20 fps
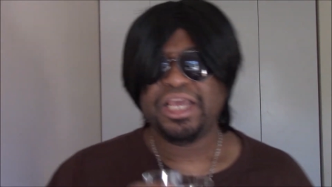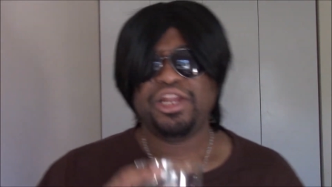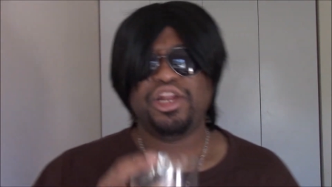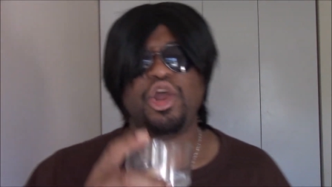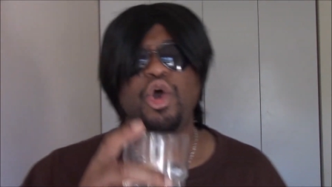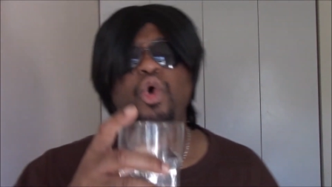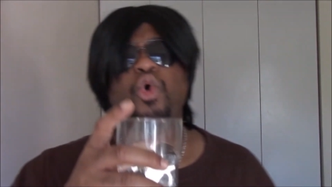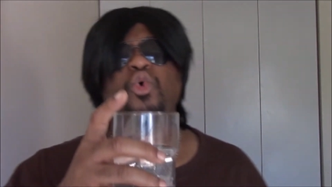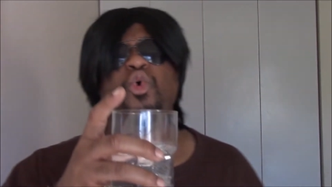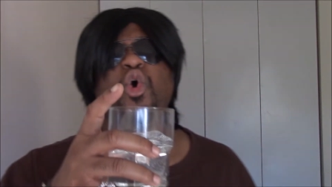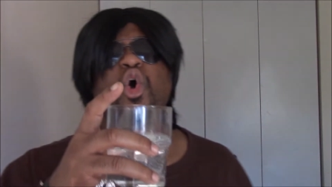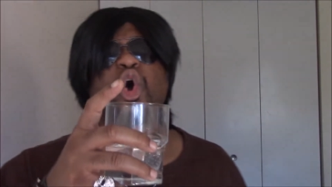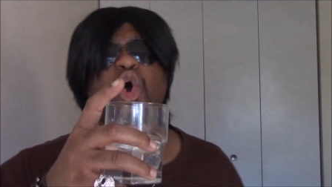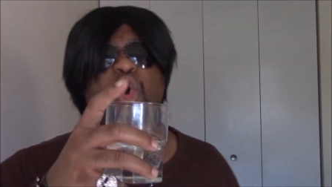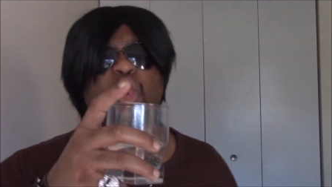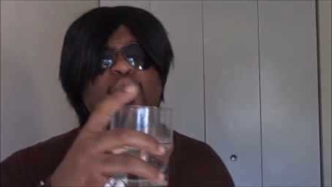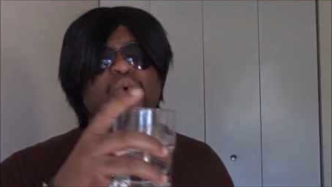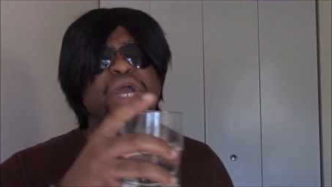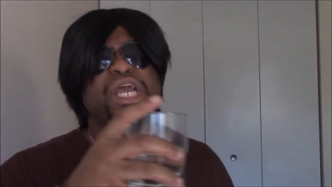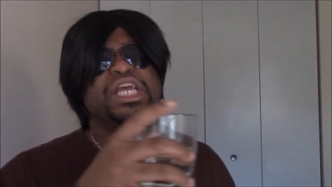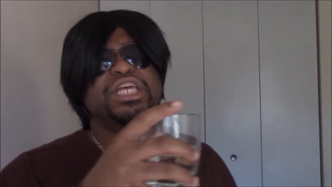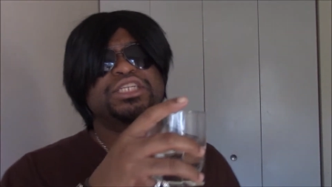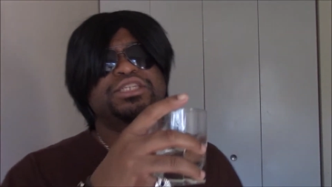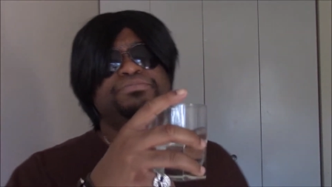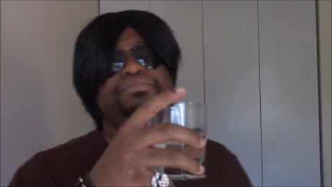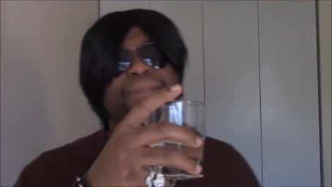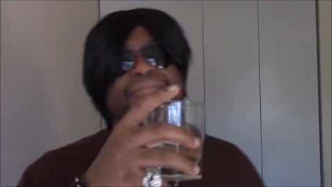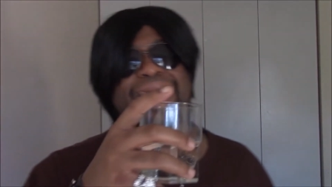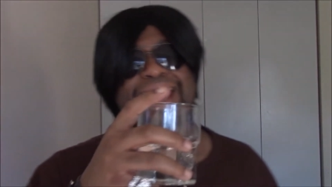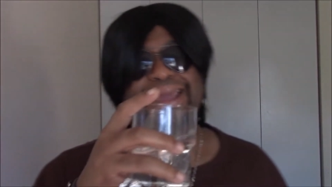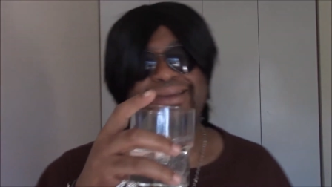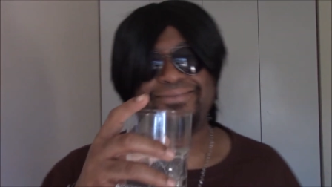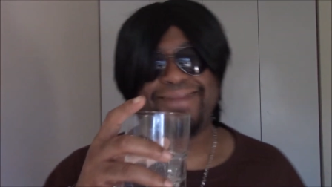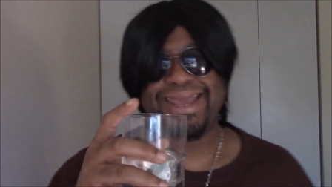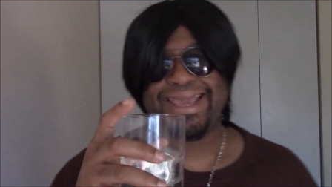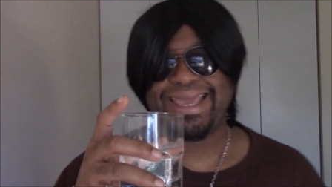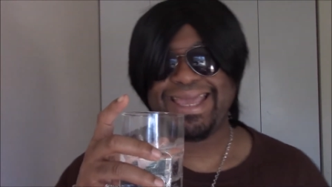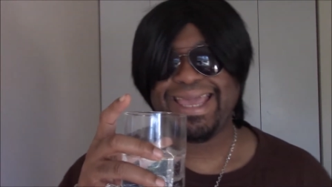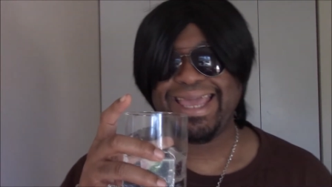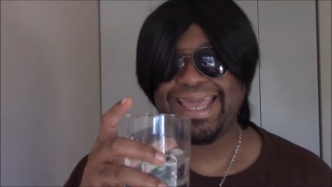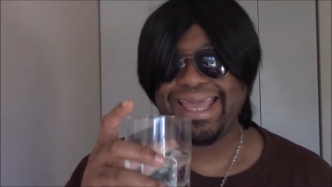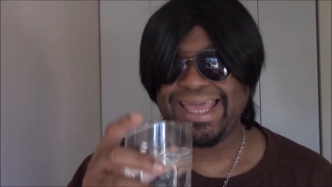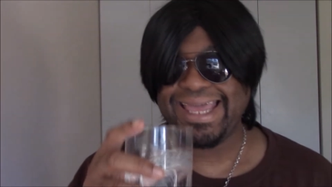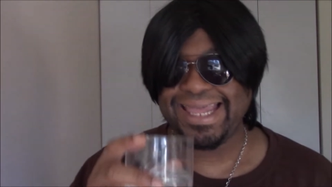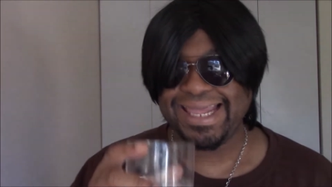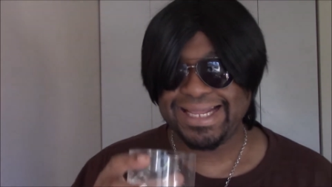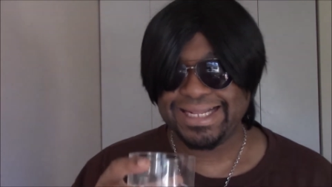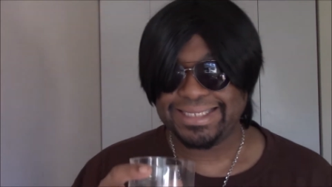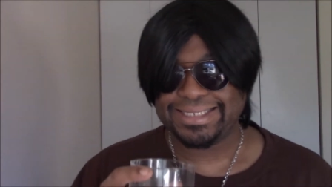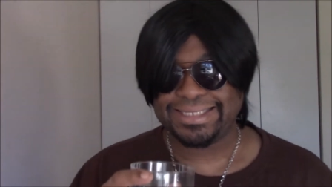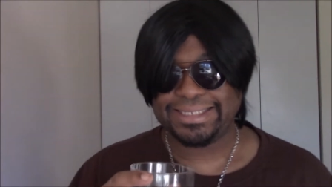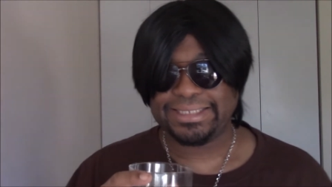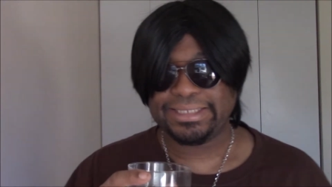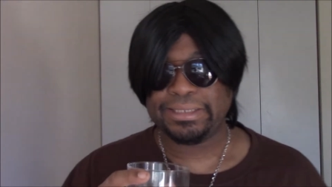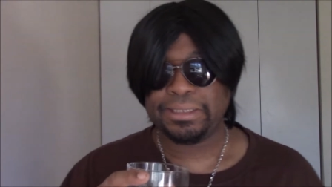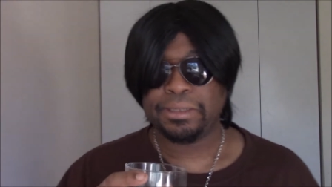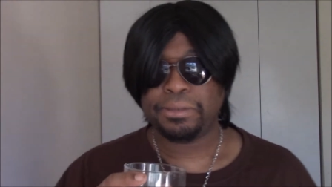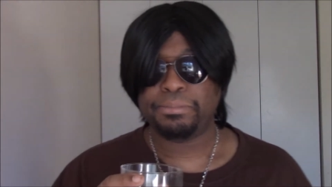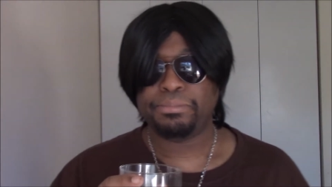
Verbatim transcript: don't always blame the kids.